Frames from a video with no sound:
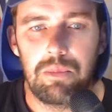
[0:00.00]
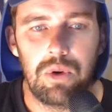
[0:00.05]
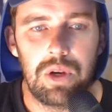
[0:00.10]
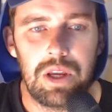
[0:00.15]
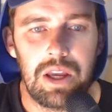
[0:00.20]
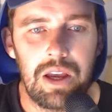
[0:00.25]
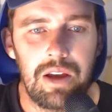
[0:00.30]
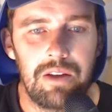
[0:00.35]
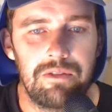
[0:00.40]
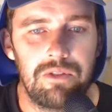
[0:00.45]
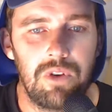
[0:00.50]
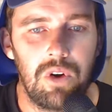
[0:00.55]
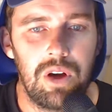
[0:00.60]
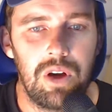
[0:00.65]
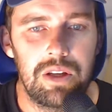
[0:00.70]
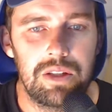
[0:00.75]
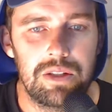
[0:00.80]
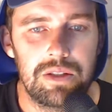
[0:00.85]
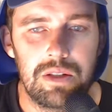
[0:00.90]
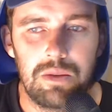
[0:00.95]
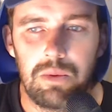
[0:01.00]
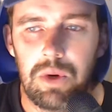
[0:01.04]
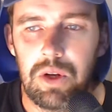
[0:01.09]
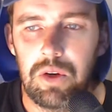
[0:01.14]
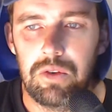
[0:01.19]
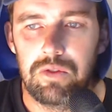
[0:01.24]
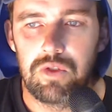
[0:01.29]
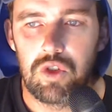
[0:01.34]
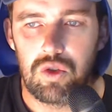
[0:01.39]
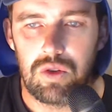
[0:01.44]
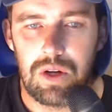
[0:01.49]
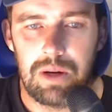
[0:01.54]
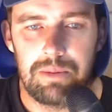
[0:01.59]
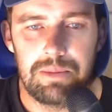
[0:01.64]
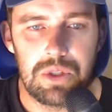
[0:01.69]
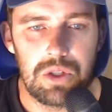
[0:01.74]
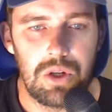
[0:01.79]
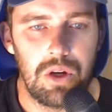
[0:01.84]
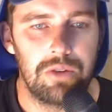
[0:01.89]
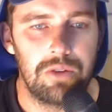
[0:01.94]
putting out fires. I wonder if
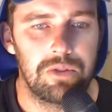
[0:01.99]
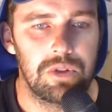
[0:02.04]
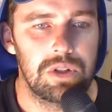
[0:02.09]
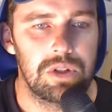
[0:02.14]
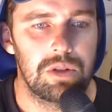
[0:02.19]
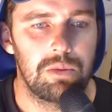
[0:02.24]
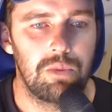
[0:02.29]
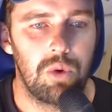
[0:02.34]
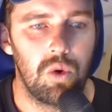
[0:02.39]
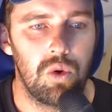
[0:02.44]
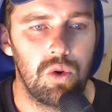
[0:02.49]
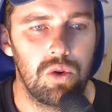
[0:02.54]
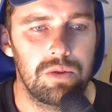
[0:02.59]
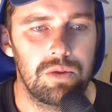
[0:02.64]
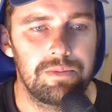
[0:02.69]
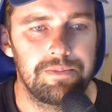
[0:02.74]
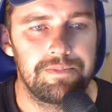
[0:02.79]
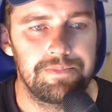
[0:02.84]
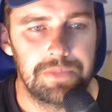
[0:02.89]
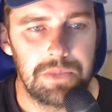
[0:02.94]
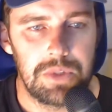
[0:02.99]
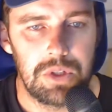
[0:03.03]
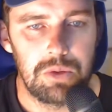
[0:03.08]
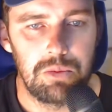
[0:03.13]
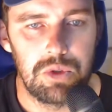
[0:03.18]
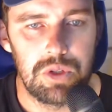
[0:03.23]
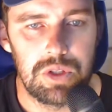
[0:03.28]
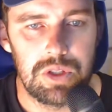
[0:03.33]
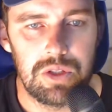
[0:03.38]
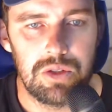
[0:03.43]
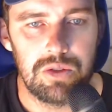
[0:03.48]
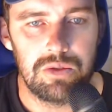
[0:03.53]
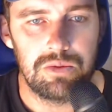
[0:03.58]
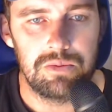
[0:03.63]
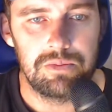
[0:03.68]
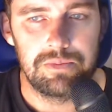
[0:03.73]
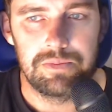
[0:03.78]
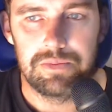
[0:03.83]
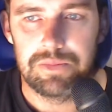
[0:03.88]
Trump's offered support to Brazil.